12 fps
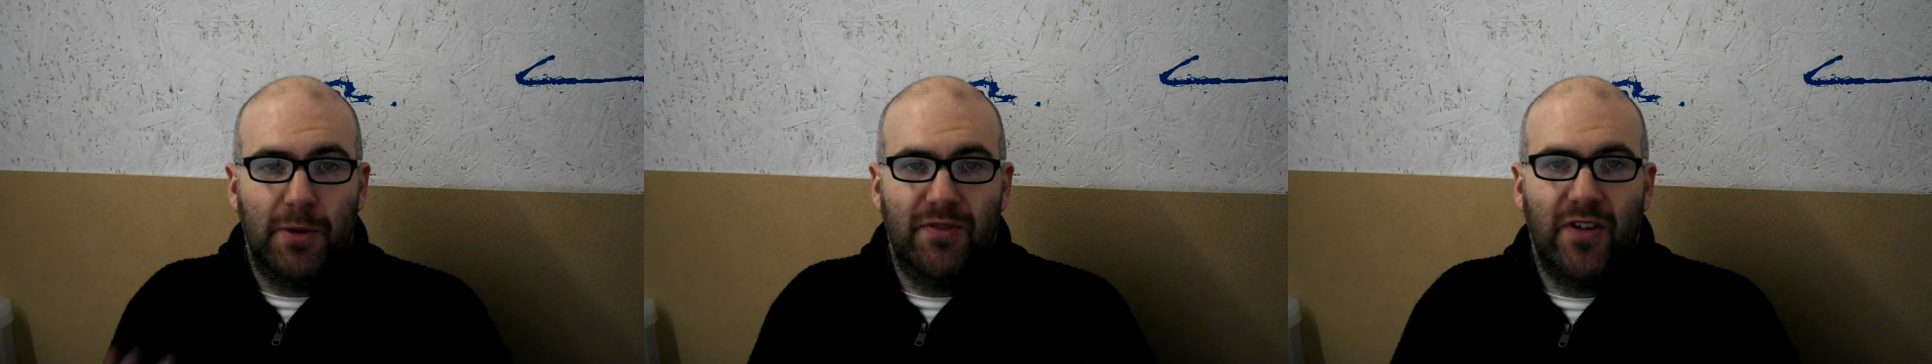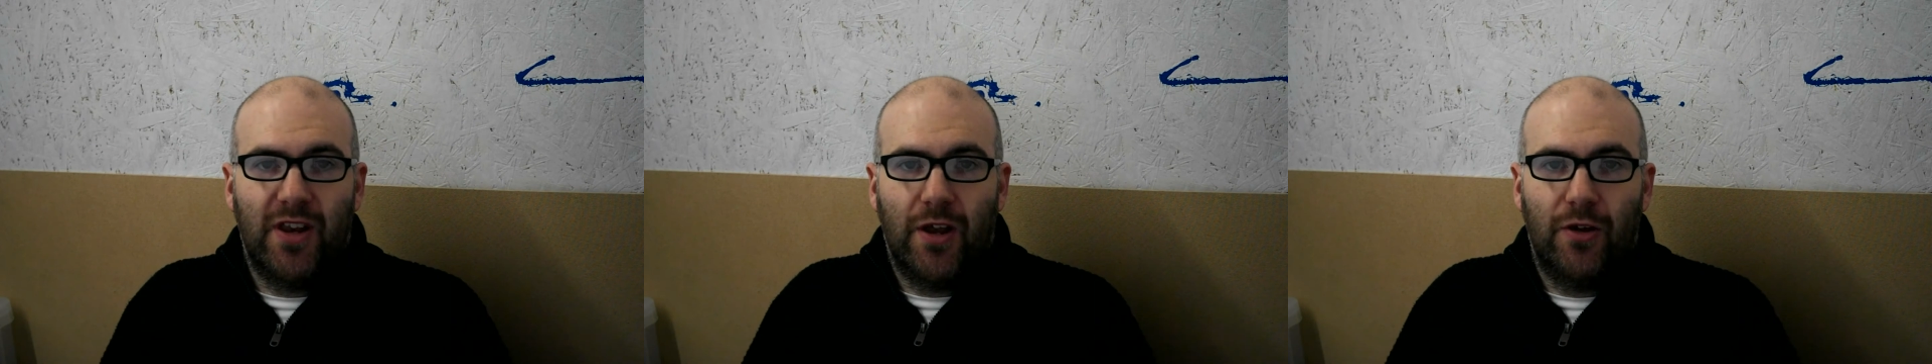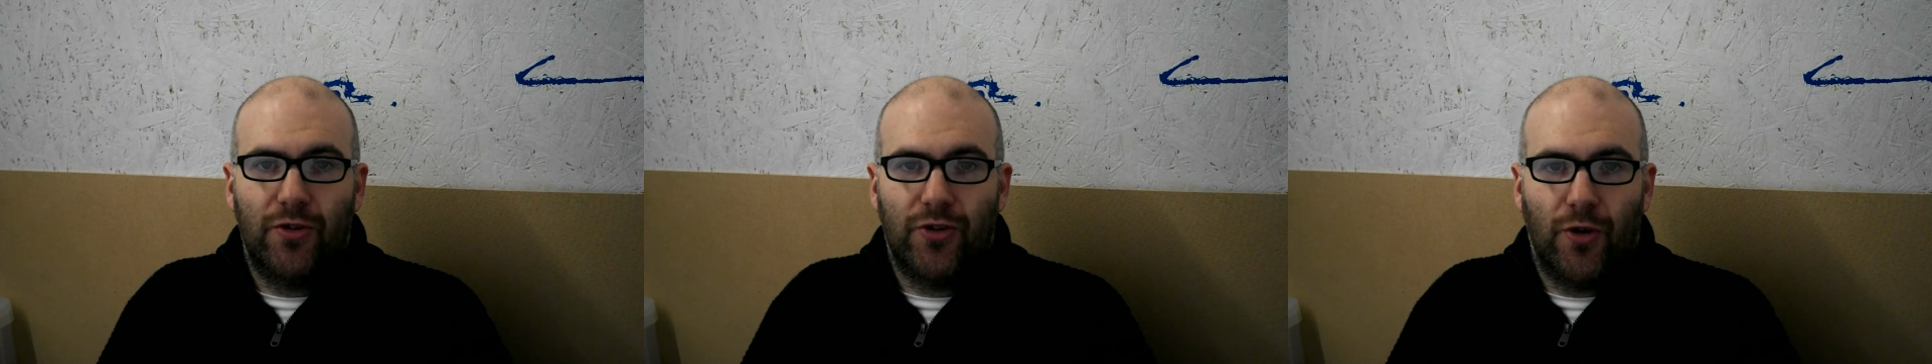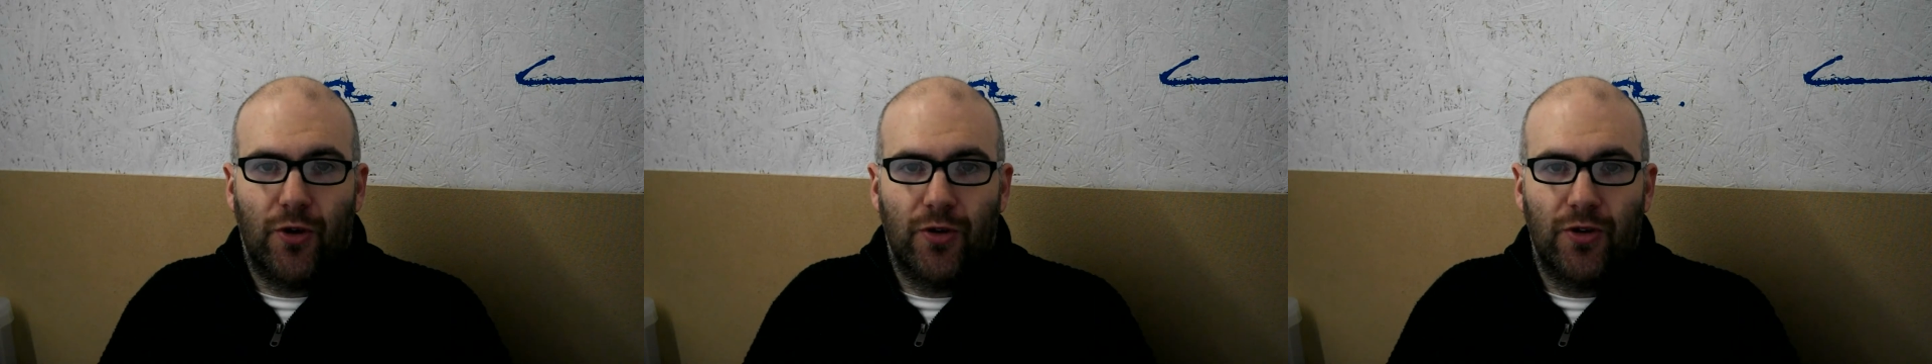videos
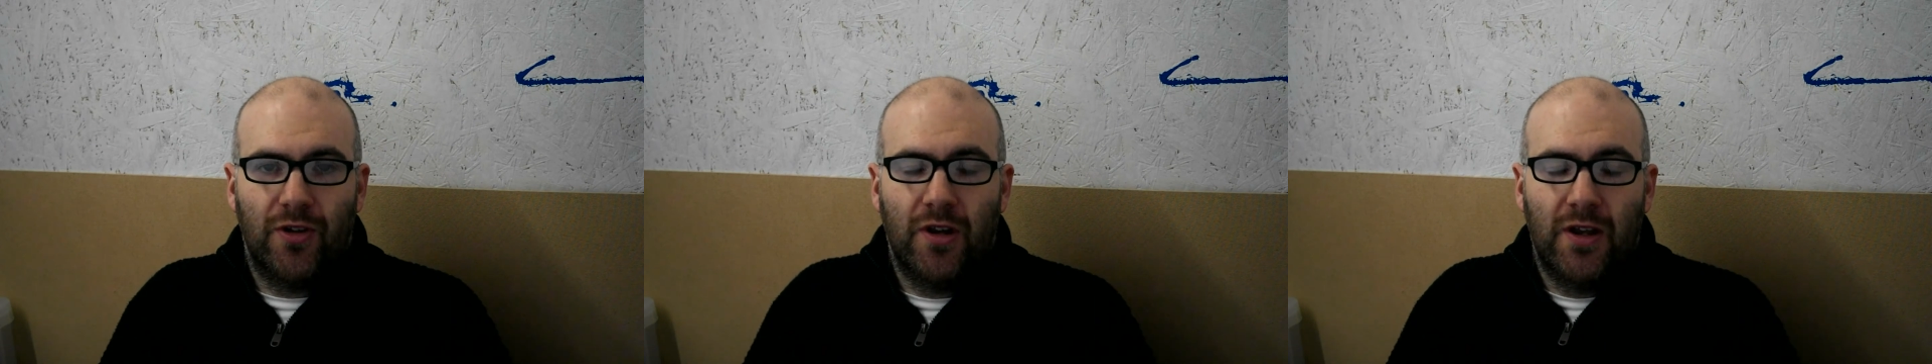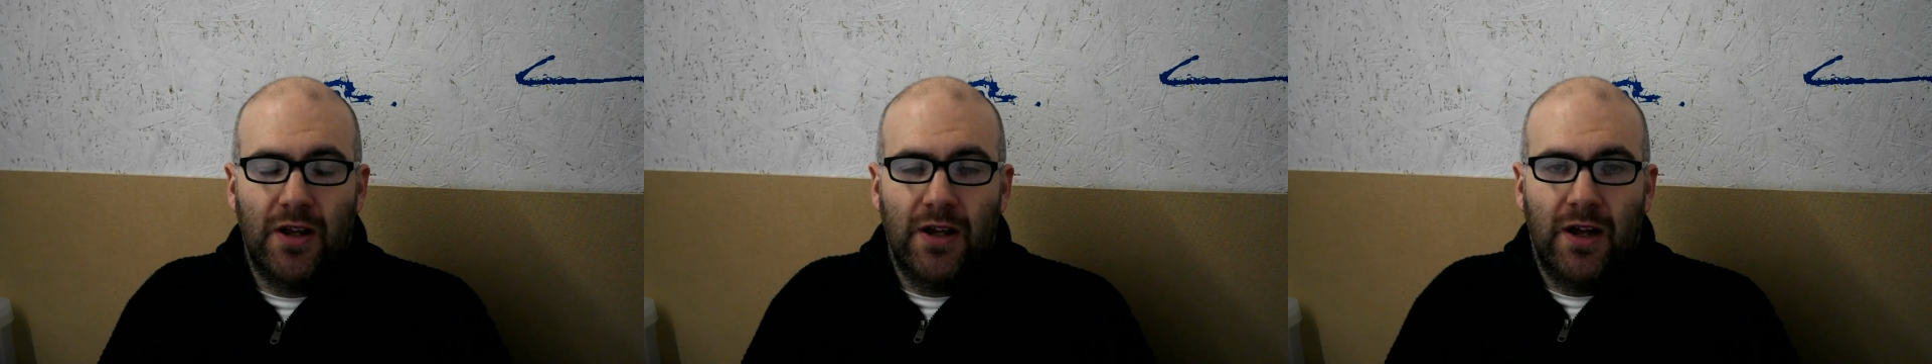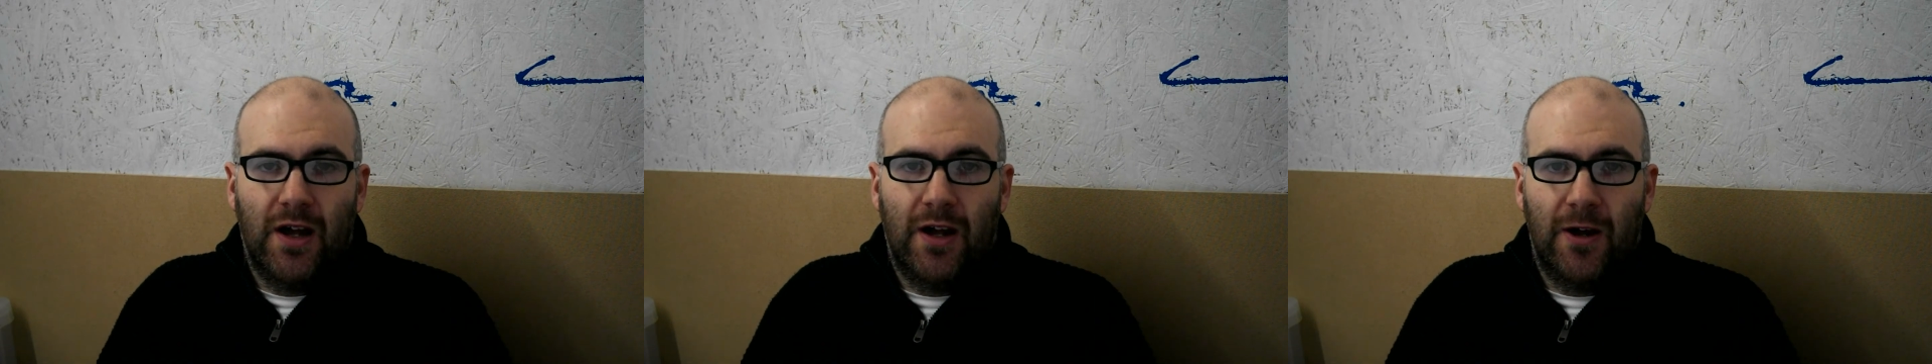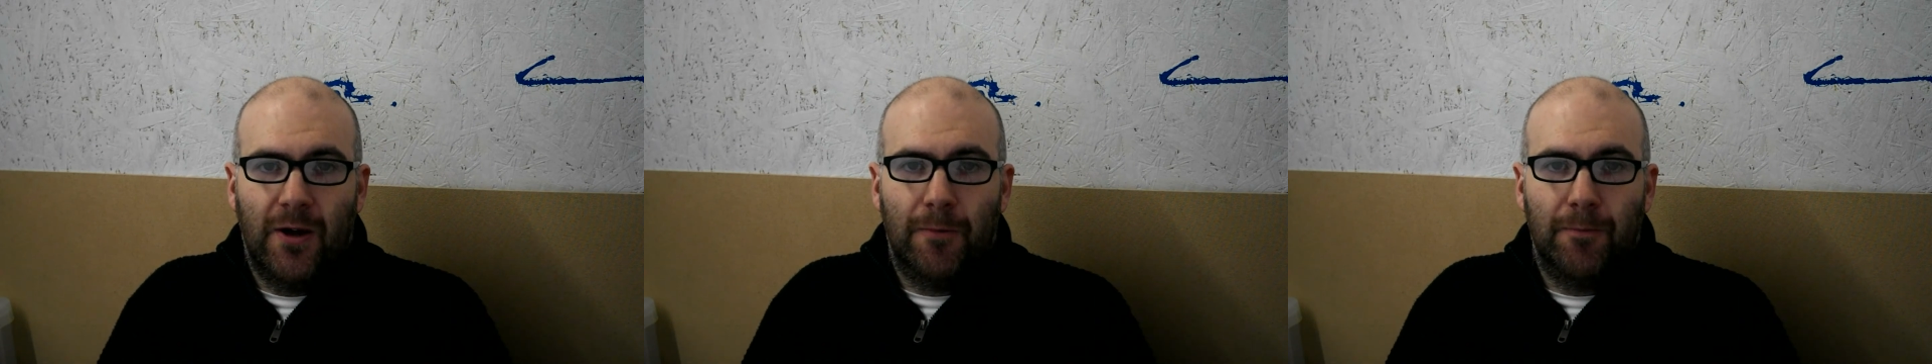on
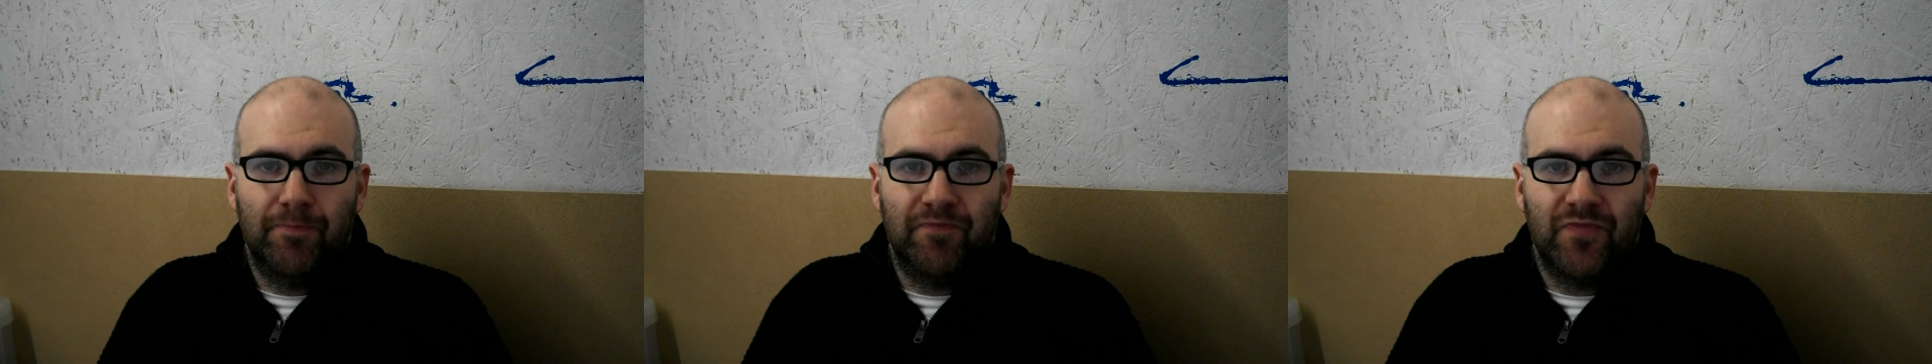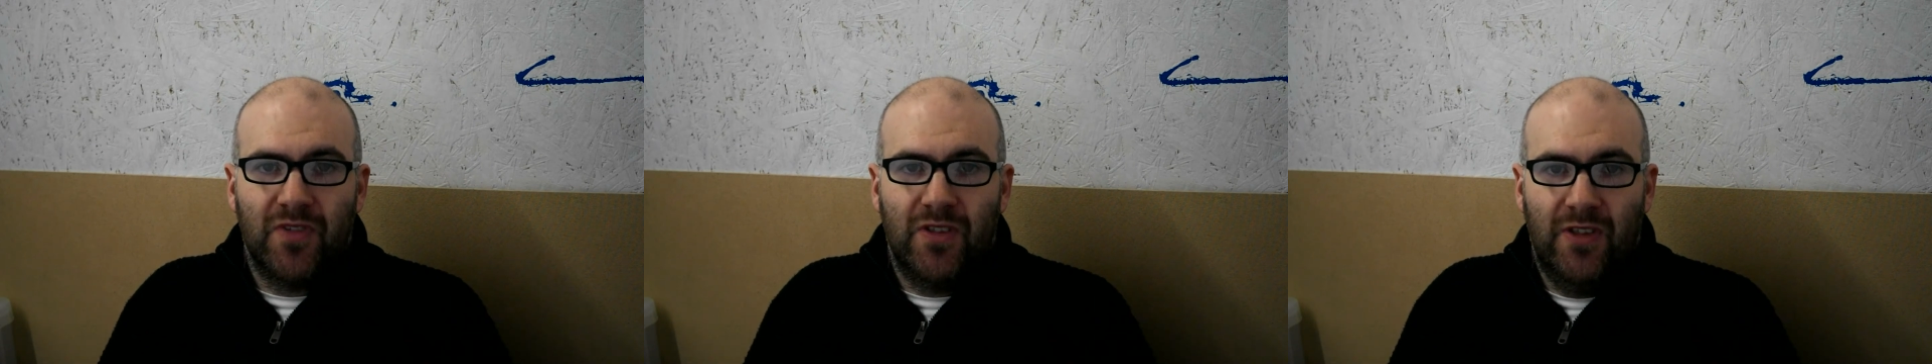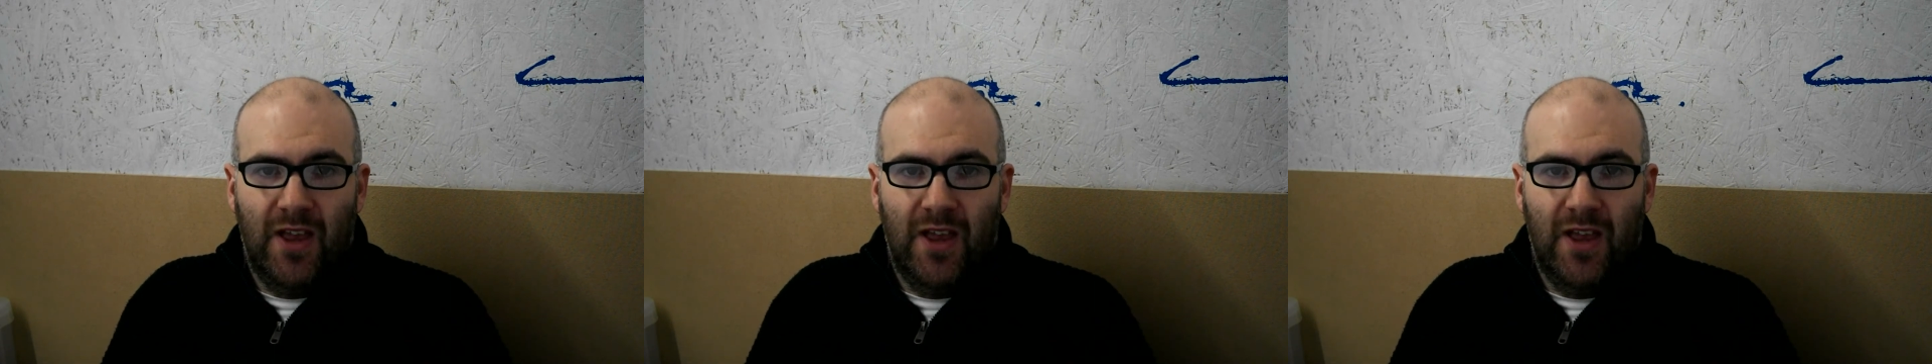the